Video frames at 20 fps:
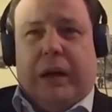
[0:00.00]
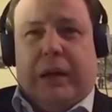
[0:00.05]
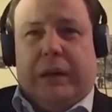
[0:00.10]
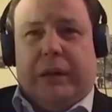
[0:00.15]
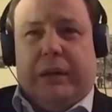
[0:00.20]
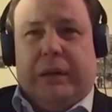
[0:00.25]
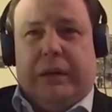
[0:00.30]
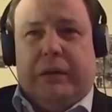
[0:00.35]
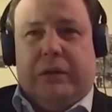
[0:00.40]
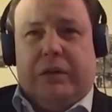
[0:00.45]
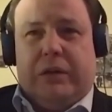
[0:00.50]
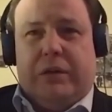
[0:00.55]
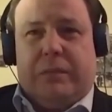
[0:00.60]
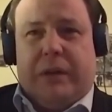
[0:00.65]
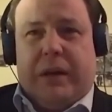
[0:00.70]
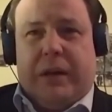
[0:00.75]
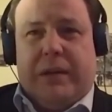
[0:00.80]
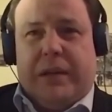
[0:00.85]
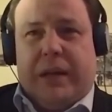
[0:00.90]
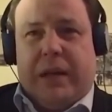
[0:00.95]
use
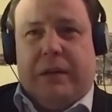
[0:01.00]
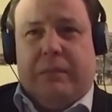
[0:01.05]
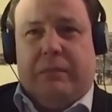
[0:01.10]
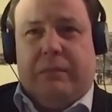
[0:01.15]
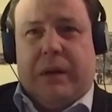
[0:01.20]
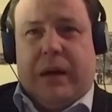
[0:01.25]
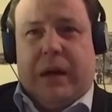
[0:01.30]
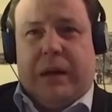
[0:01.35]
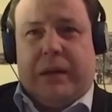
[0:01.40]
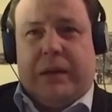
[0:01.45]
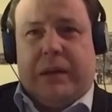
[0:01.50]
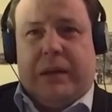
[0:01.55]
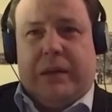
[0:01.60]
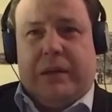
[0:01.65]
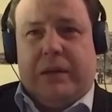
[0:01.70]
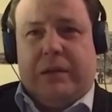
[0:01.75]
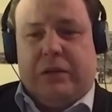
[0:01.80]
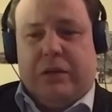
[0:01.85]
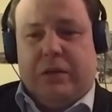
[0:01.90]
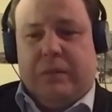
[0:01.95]
my time
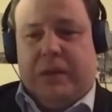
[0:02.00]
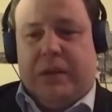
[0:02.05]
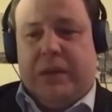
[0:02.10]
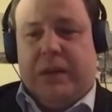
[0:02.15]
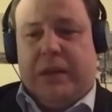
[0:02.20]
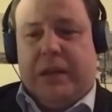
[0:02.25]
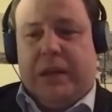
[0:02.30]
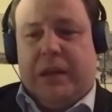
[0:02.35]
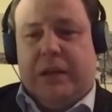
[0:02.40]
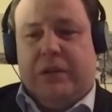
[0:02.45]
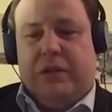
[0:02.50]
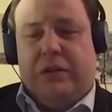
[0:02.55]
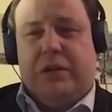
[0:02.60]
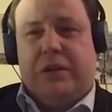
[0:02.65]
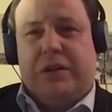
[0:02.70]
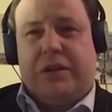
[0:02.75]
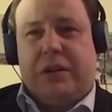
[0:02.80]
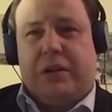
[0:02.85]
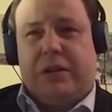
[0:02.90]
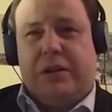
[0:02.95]
allocated to me today to
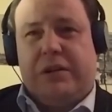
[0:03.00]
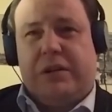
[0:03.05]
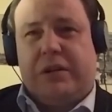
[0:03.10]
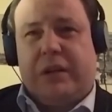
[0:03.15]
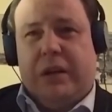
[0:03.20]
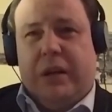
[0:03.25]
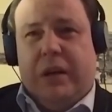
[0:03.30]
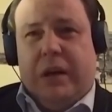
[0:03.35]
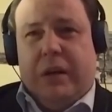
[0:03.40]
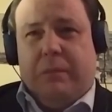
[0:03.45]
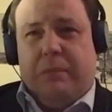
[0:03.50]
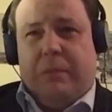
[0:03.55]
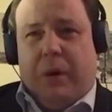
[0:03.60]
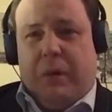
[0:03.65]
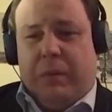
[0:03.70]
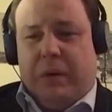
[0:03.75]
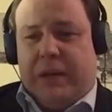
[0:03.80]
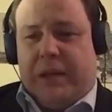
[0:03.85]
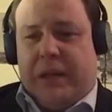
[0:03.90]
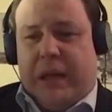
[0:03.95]
discuss
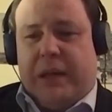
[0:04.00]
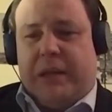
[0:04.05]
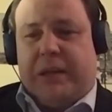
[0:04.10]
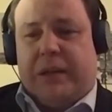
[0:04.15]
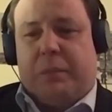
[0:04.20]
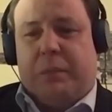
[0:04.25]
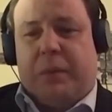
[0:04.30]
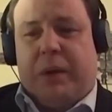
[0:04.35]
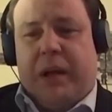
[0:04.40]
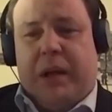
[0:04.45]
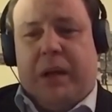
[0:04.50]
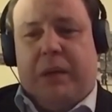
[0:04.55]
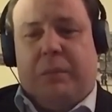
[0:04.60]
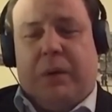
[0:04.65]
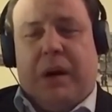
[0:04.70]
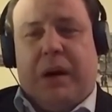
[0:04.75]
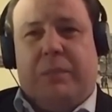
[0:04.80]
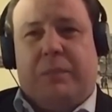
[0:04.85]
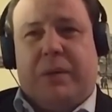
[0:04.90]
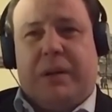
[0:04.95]
public sector pay,
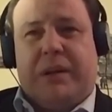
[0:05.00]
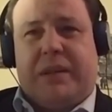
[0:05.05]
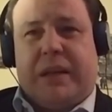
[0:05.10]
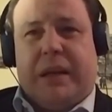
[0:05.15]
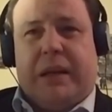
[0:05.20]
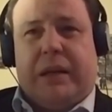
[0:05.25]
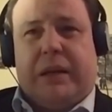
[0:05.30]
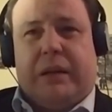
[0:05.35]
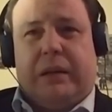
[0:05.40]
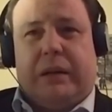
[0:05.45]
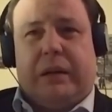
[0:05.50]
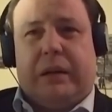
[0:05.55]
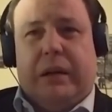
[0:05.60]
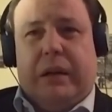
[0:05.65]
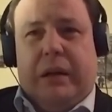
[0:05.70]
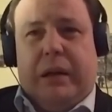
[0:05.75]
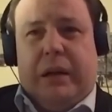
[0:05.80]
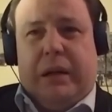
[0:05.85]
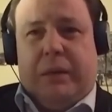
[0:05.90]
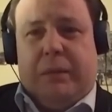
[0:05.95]
but in particular,
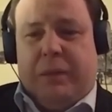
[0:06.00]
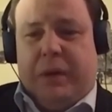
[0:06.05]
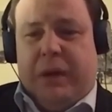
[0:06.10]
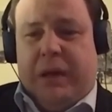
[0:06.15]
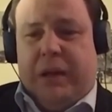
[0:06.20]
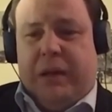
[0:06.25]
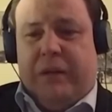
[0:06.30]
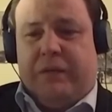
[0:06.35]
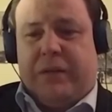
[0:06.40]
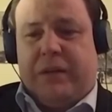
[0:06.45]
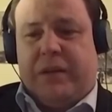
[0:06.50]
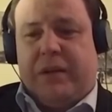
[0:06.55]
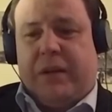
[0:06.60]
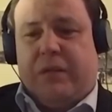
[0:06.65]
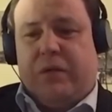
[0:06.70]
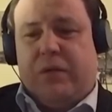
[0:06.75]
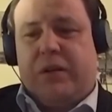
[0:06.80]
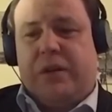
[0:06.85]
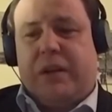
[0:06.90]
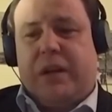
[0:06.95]
the pay for
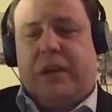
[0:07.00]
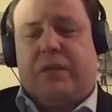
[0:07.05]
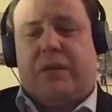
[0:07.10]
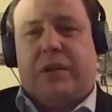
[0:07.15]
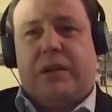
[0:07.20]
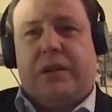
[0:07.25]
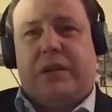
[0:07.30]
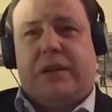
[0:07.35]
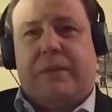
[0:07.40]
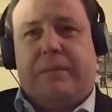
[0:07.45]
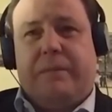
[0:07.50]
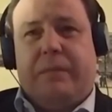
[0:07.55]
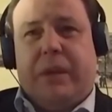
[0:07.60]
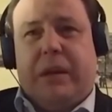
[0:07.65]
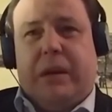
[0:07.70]
civil servants.